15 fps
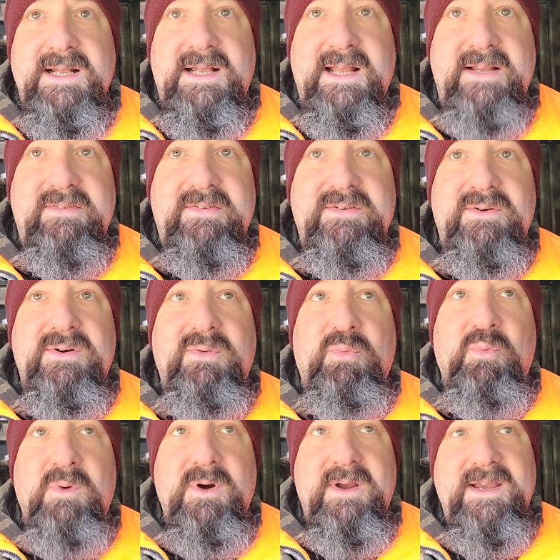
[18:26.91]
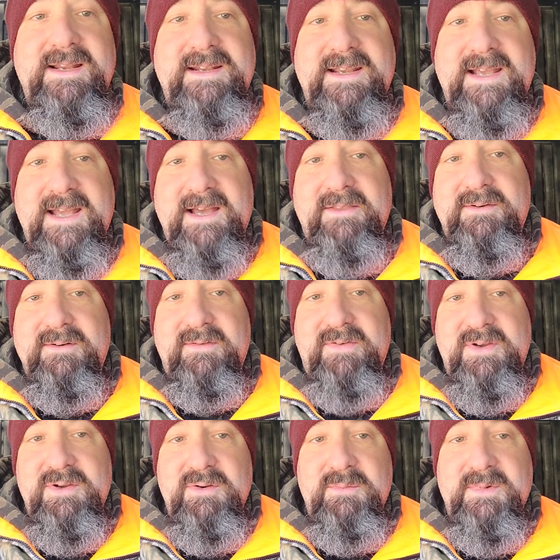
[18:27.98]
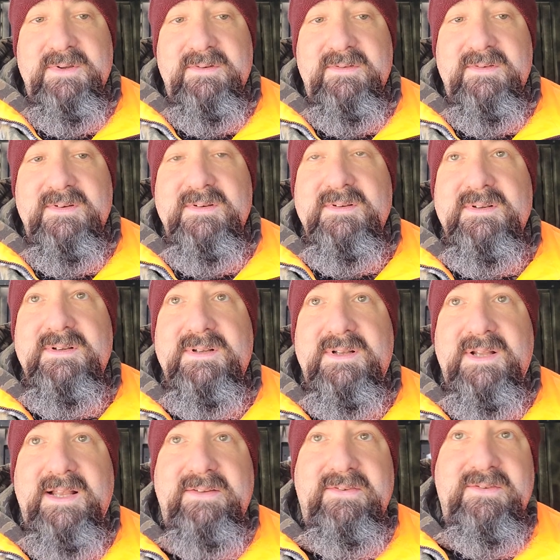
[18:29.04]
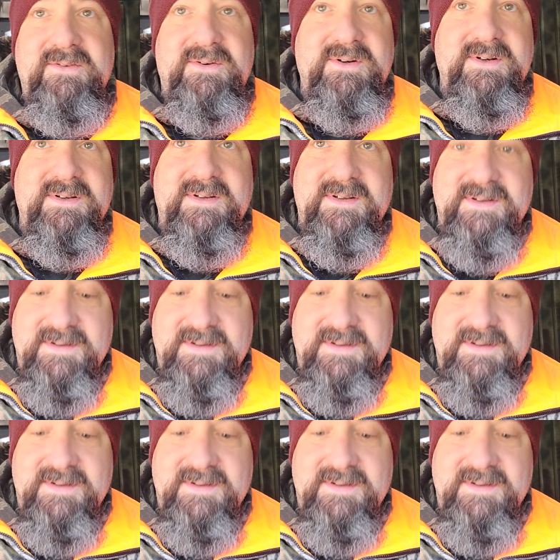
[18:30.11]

Let's start working together as humans. Let's start